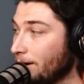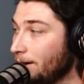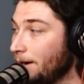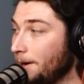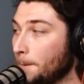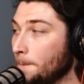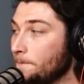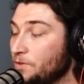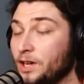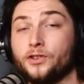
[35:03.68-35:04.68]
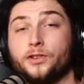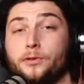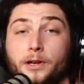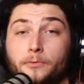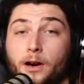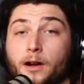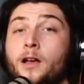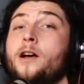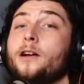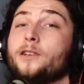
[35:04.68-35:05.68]
um, then you're doing it wrong.
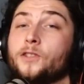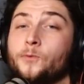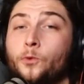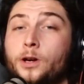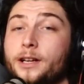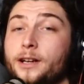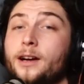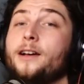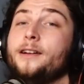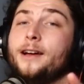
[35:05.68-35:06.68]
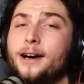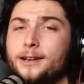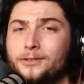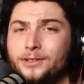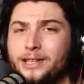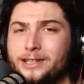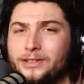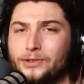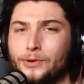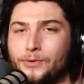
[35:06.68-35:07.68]
Because one, not only
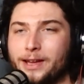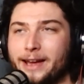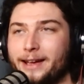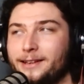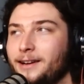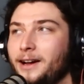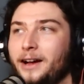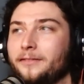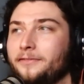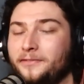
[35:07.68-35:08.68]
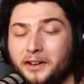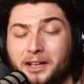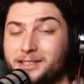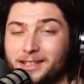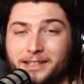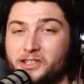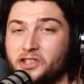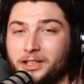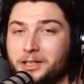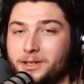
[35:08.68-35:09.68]
do you get a fuck ton of
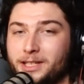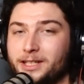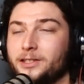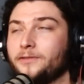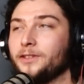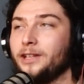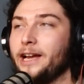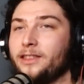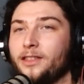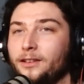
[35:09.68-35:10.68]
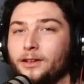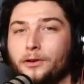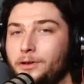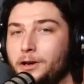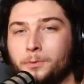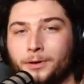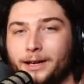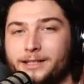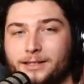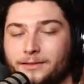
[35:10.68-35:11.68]
jelly beans for like the low low
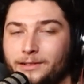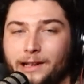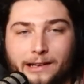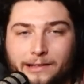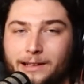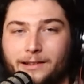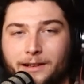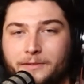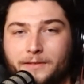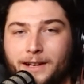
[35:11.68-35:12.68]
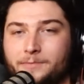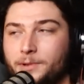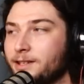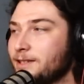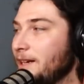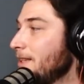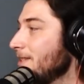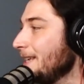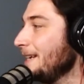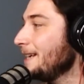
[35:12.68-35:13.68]
price of like I don't know five bucks, and
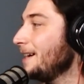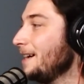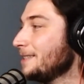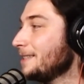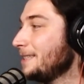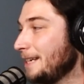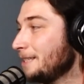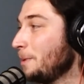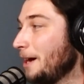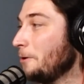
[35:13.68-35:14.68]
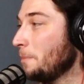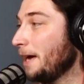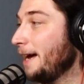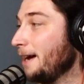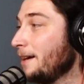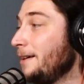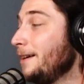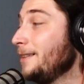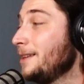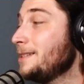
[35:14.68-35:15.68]
it's like a six pound bag.
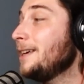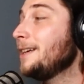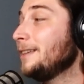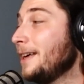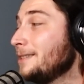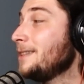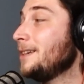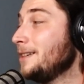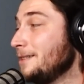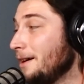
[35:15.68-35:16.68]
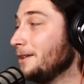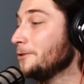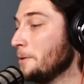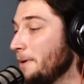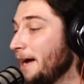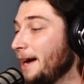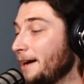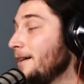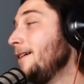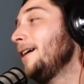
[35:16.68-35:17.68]
That's like less than a dollar a
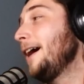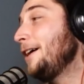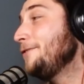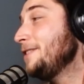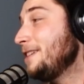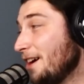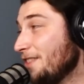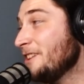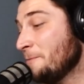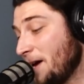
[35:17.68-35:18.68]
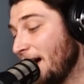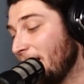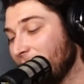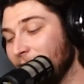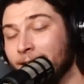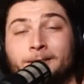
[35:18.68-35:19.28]
bag. I've done the math.